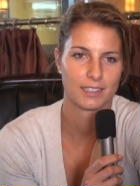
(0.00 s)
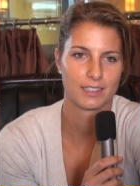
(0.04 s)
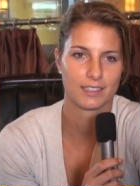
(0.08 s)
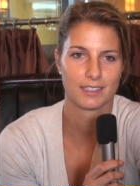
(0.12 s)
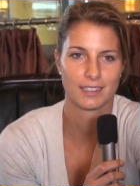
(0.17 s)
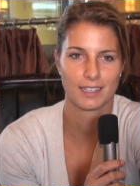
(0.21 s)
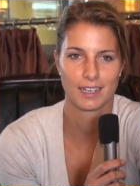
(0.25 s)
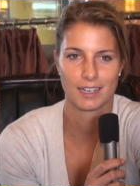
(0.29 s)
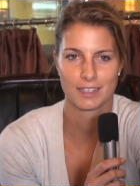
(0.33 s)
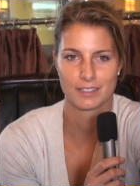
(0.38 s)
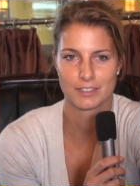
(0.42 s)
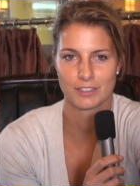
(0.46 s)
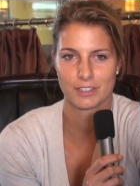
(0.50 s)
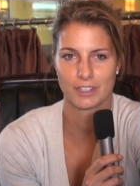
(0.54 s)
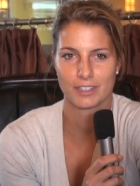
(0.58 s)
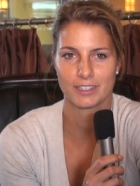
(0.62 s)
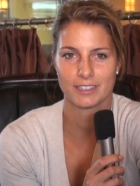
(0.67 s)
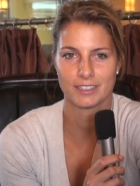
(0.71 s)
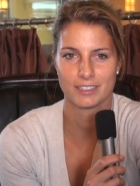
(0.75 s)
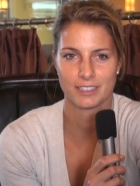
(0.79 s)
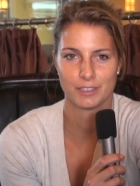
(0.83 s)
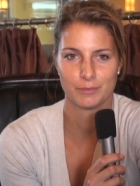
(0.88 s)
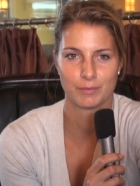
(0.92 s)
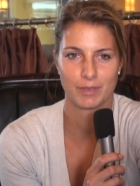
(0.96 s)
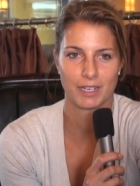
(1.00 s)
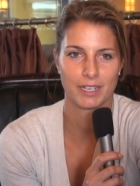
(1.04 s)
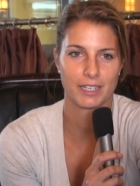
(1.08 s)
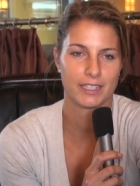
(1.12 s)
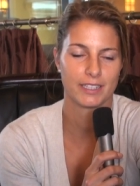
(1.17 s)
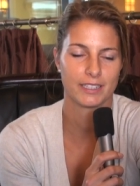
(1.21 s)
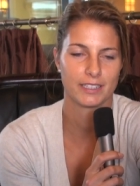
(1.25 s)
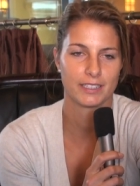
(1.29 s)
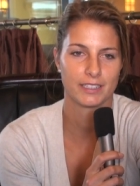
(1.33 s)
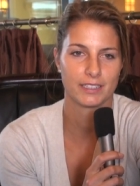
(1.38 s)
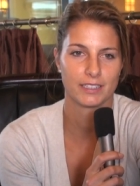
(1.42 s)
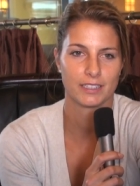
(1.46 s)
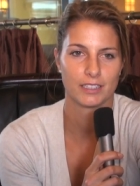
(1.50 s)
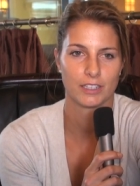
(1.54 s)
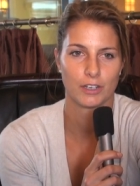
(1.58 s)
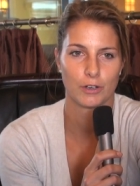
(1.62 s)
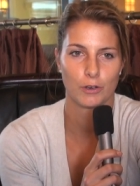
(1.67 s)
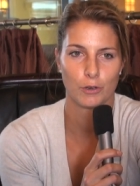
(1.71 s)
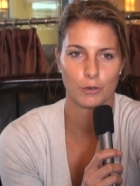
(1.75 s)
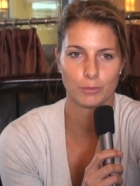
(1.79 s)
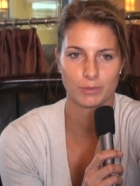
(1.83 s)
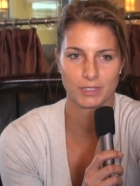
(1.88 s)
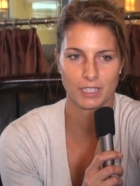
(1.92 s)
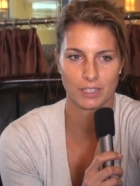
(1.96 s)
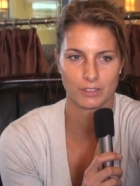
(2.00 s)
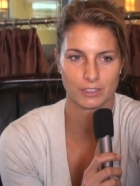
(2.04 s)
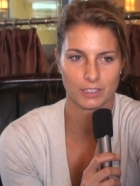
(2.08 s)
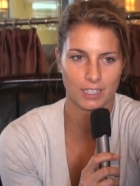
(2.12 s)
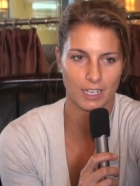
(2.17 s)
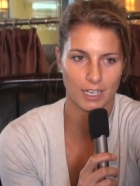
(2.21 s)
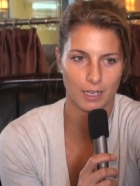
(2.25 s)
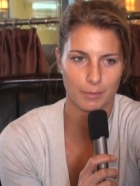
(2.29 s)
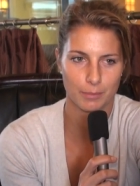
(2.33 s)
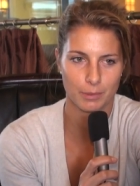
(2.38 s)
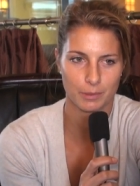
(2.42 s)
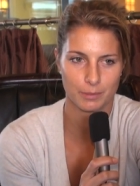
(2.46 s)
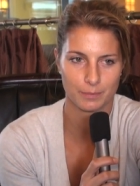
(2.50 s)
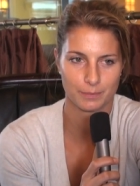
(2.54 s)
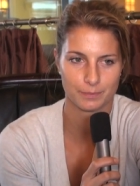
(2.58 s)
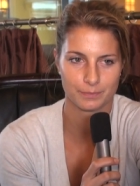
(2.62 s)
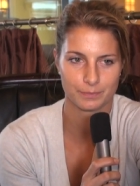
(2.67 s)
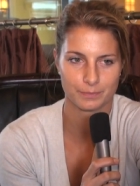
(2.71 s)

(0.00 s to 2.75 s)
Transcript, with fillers: I started in my hometown club,